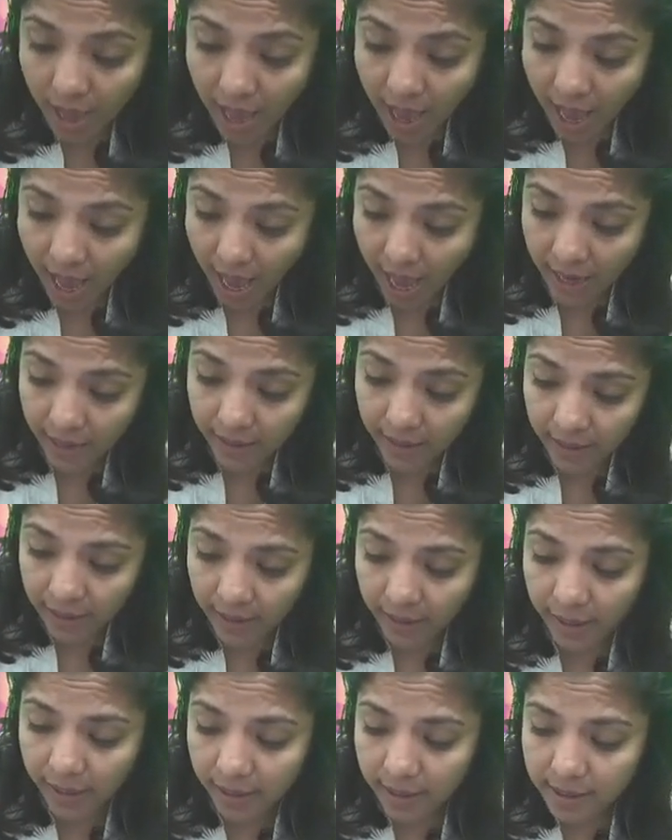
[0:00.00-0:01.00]
and
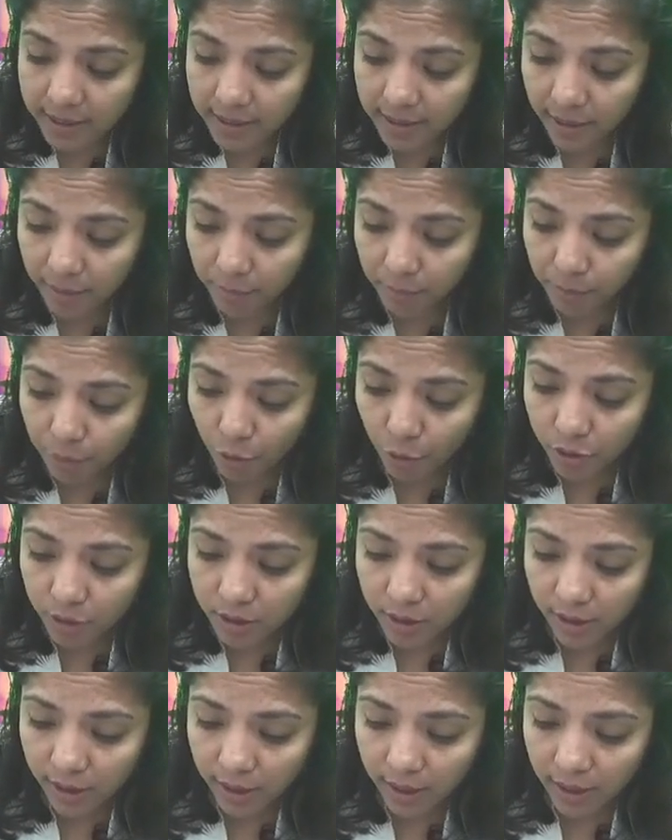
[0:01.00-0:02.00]
he is
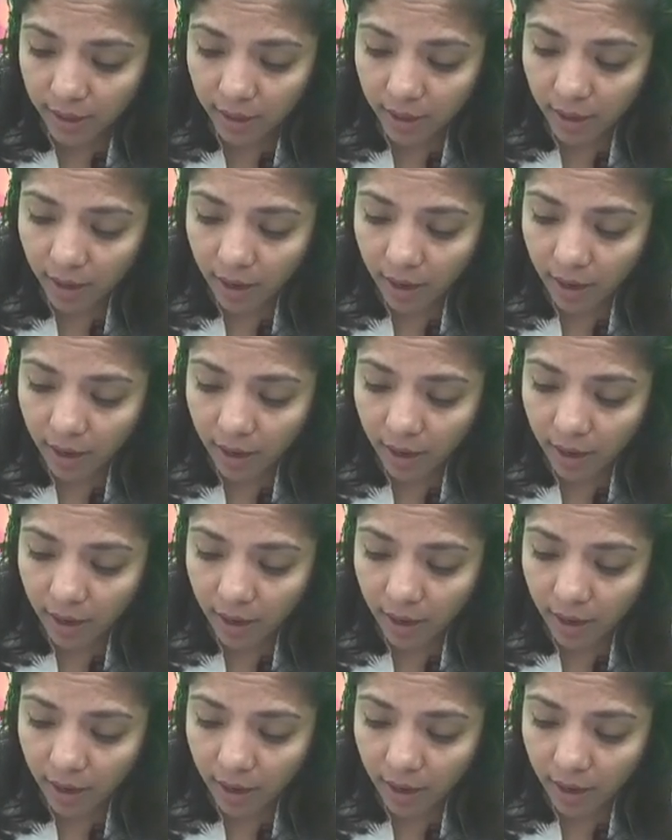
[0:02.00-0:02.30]
importing in